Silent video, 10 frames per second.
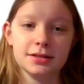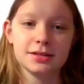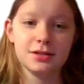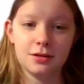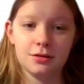
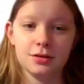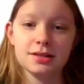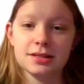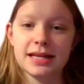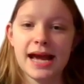So
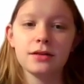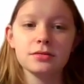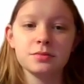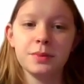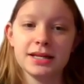
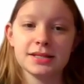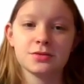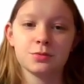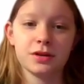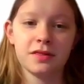noun-based
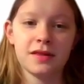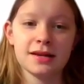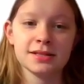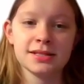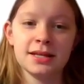word
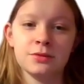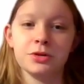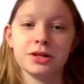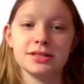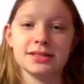things and
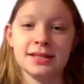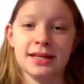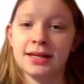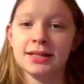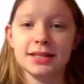words in
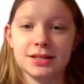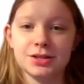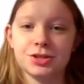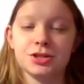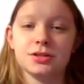
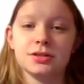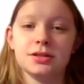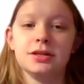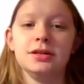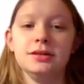English
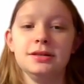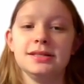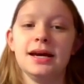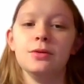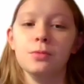is
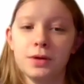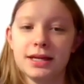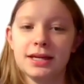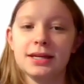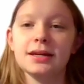how
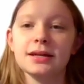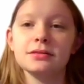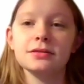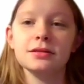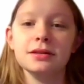we
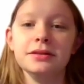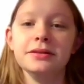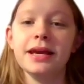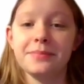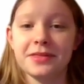
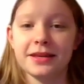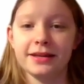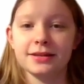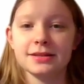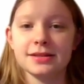name
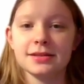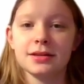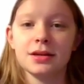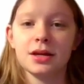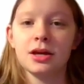things.
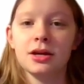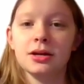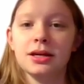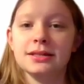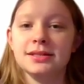
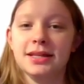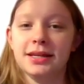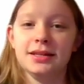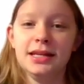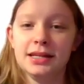In
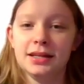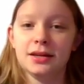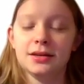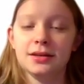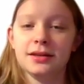
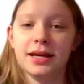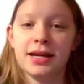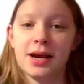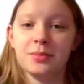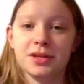D&E, they
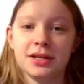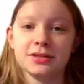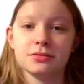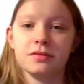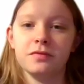name things
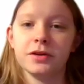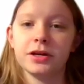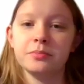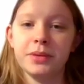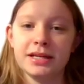with
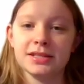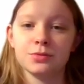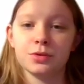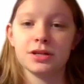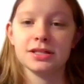verb-based
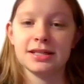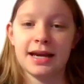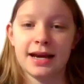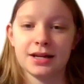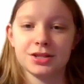words and
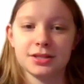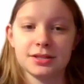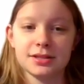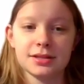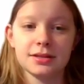
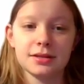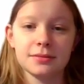actions.